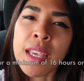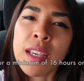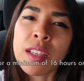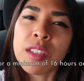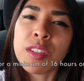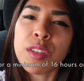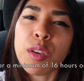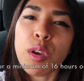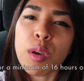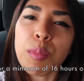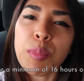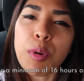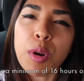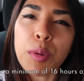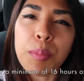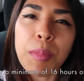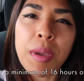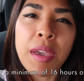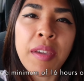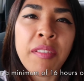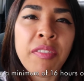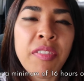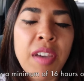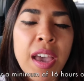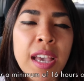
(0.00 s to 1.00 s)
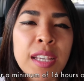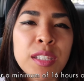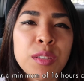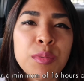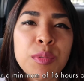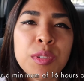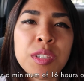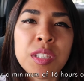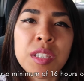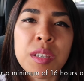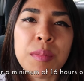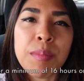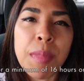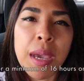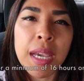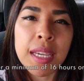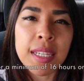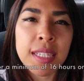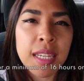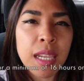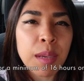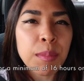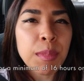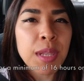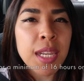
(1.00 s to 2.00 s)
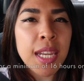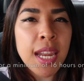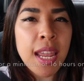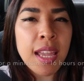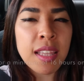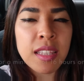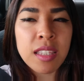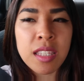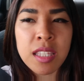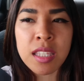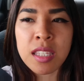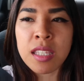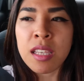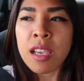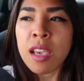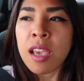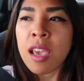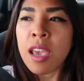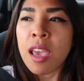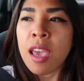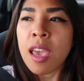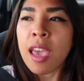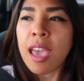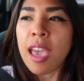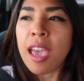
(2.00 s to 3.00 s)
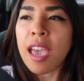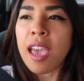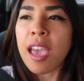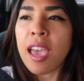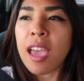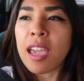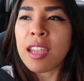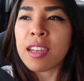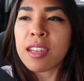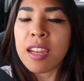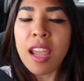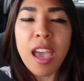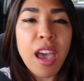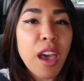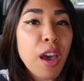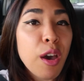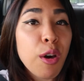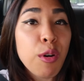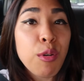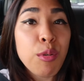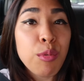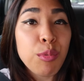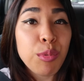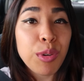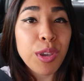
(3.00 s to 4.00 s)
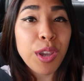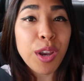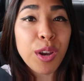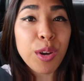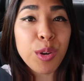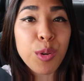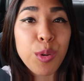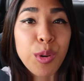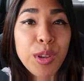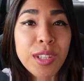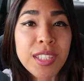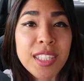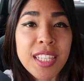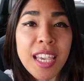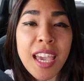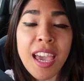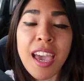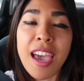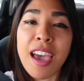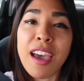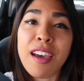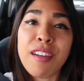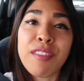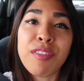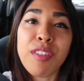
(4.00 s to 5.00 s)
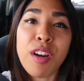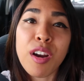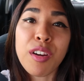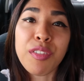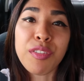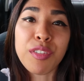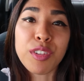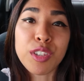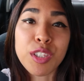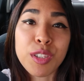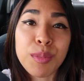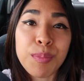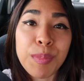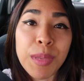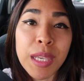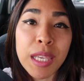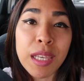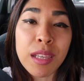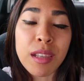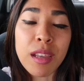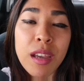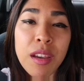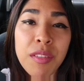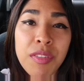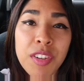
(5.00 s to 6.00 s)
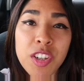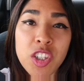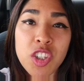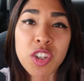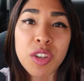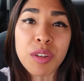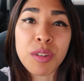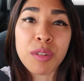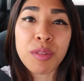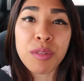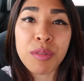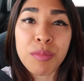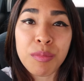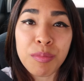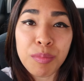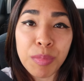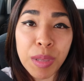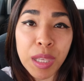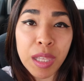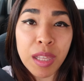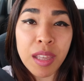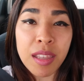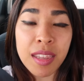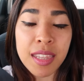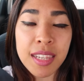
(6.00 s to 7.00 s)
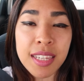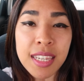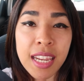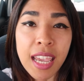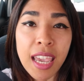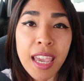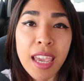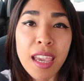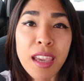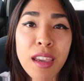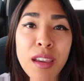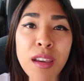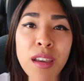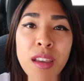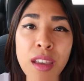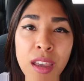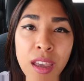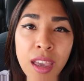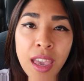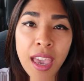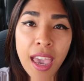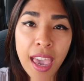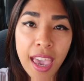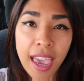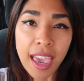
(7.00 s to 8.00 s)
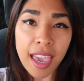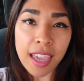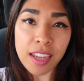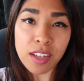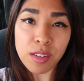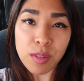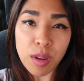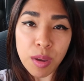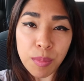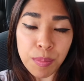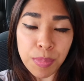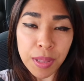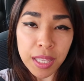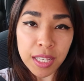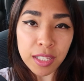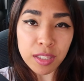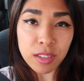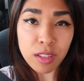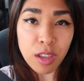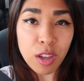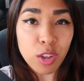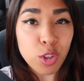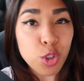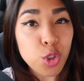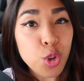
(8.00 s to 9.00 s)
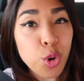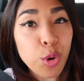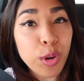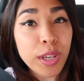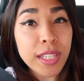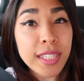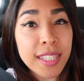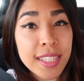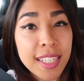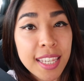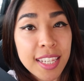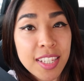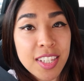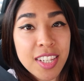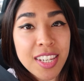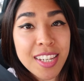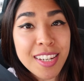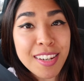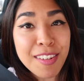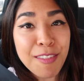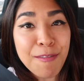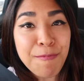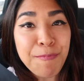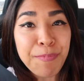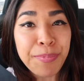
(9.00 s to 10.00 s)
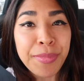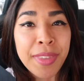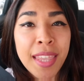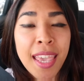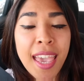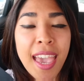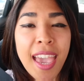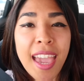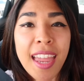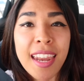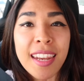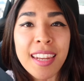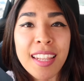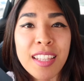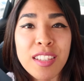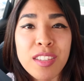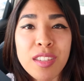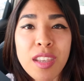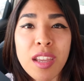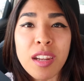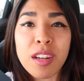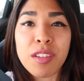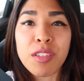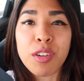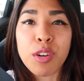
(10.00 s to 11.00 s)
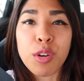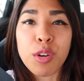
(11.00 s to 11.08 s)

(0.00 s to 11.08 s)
So I broke my fast with some macadamia nuts, and now we are going to have our first meal, official meal of the day, at a place called Choi's Kitchen, and it's a lot of